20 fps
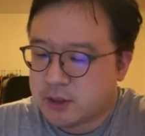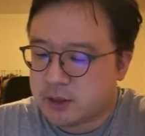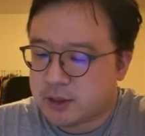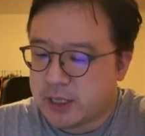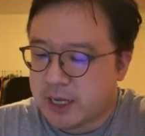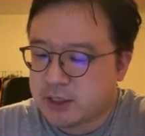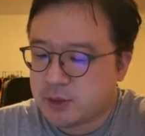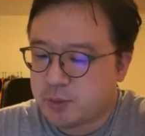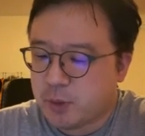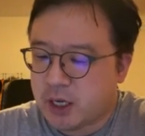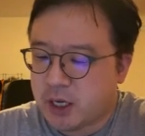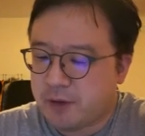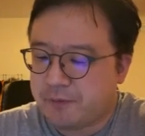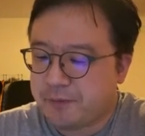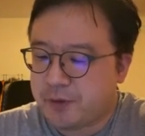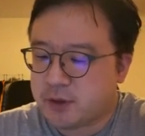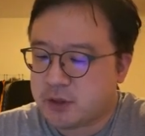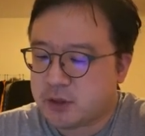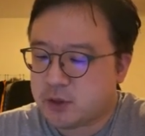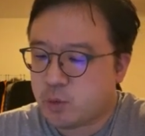So that's why
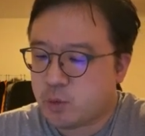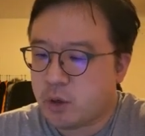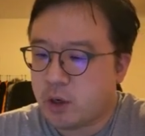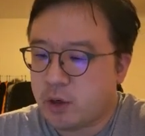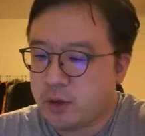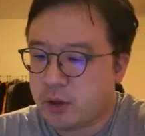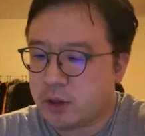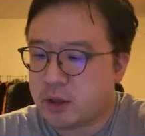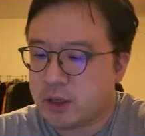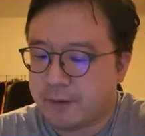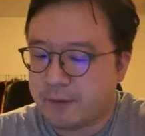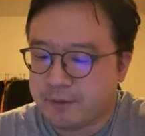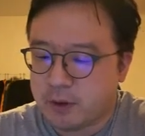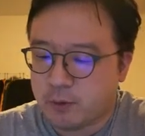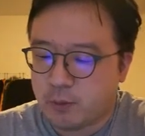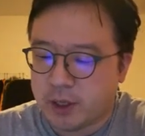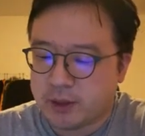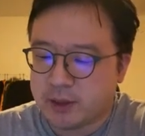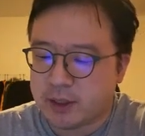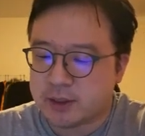if you square your left
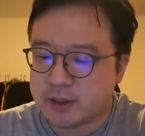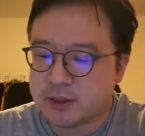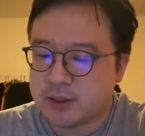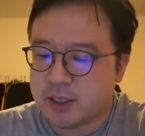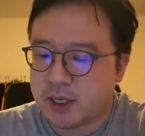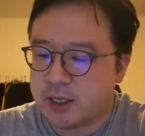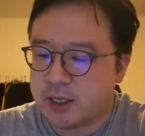and right hand